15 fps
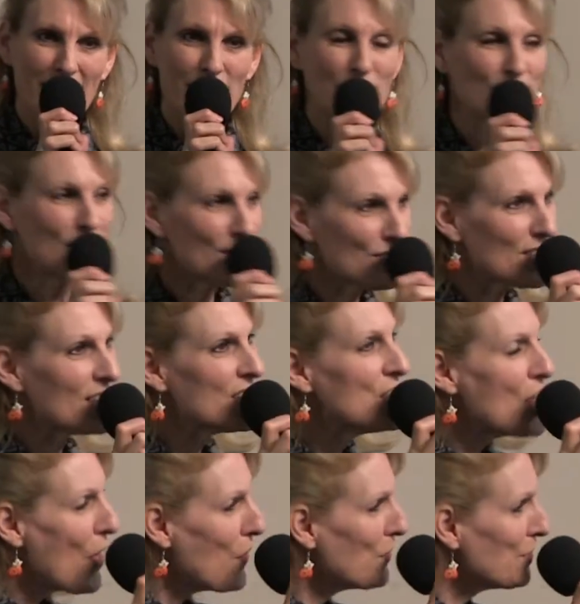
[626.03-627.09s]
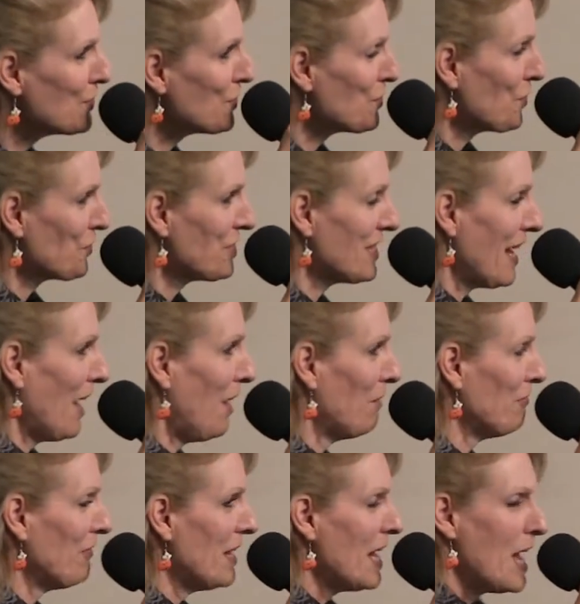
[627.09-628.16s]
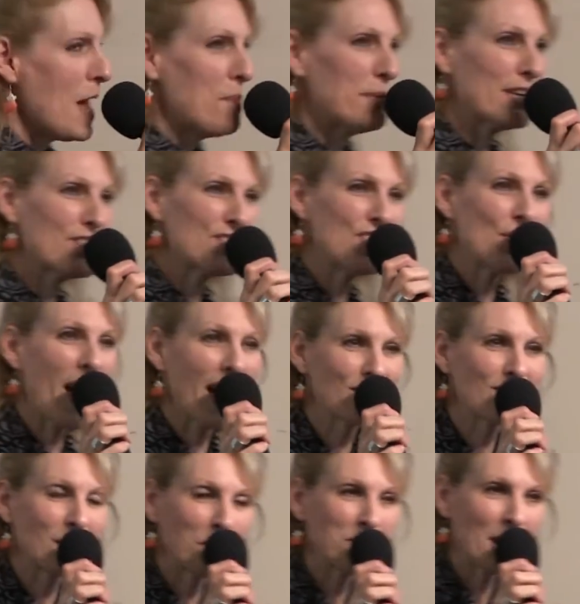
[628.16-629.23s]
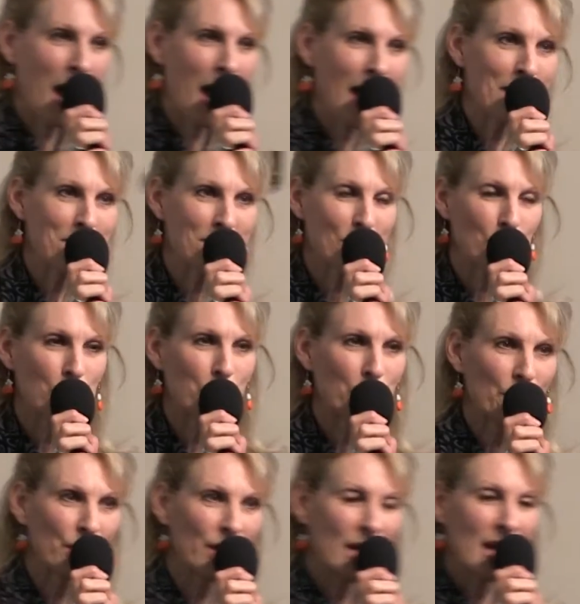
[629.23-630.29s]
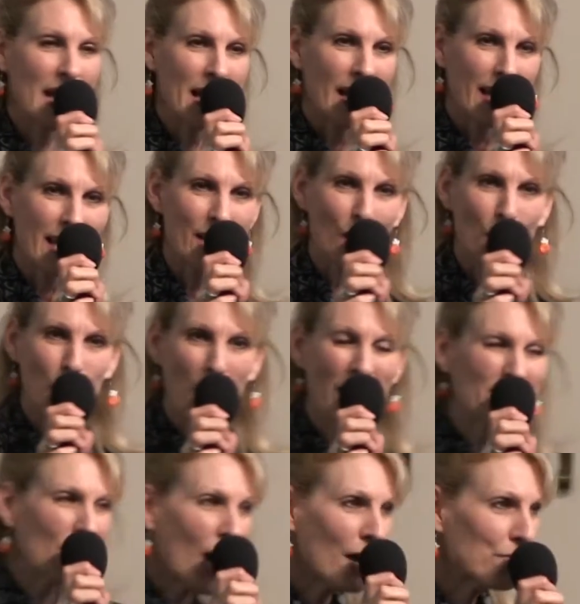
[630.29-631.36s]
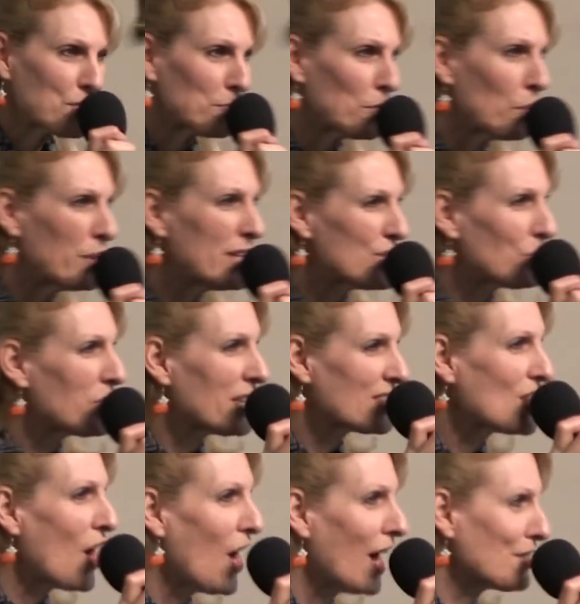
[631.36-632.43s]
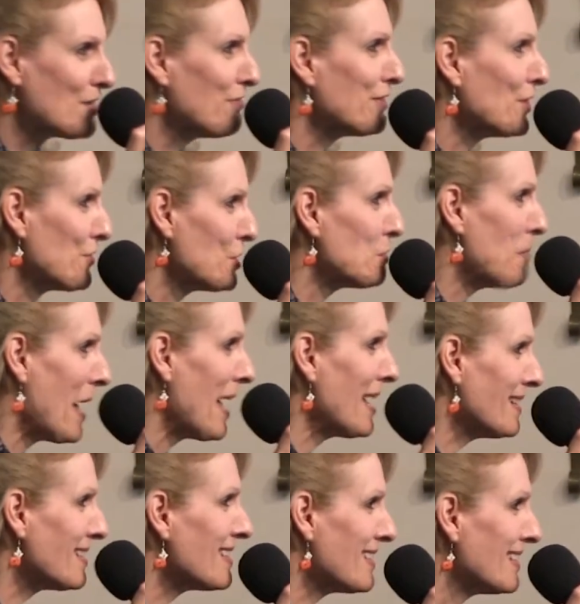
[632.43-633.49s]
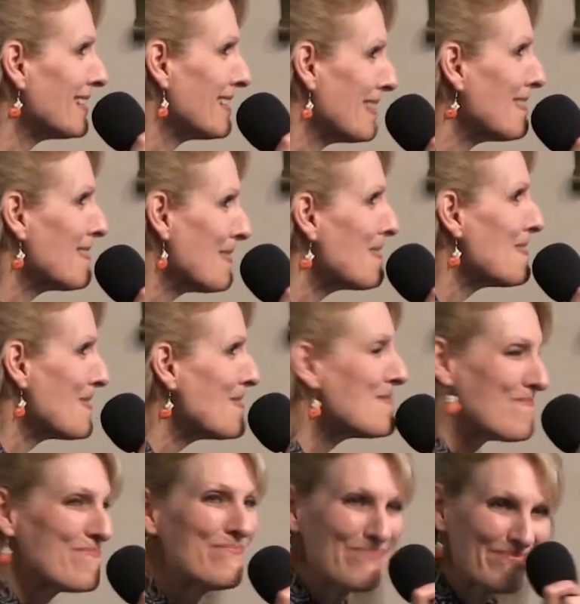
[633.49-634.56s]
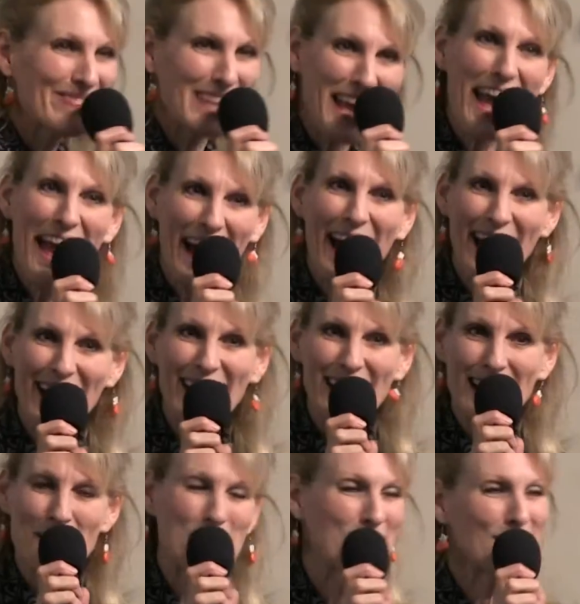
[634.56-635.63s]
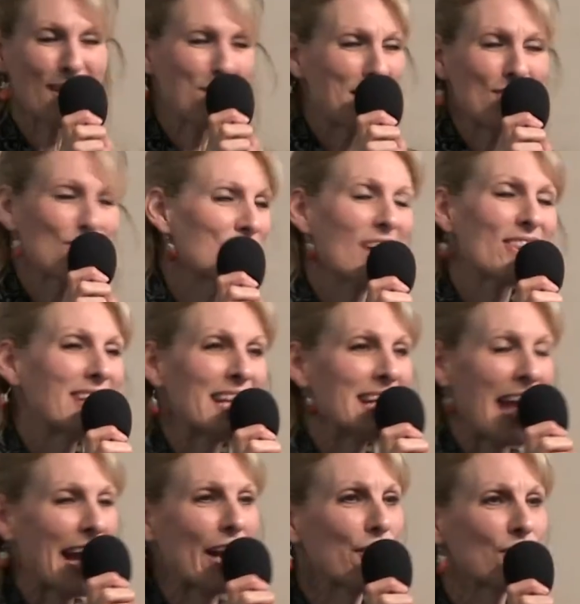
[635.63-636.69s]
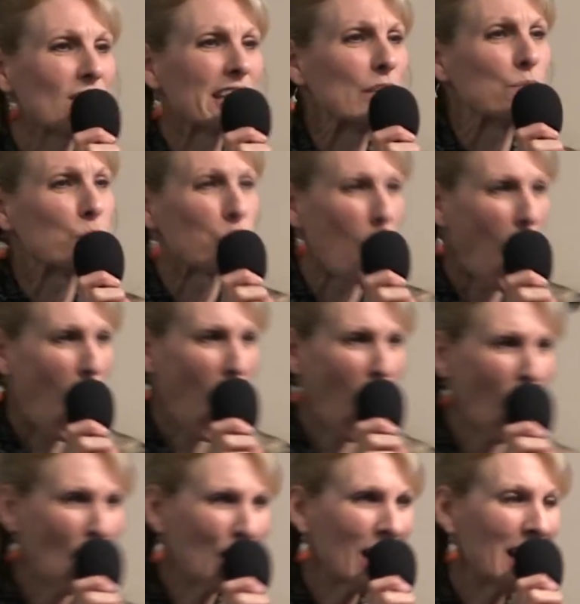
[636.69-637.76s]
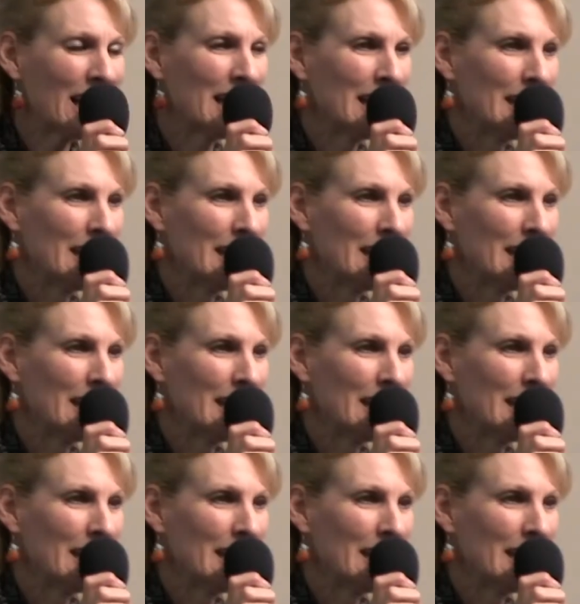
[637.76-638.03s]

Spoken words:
To notice yourself? Because you know how sometimes when we're, uncomfortable, we just want to talk to fill the space? Yeah. I mean, there's nothing inherently wrong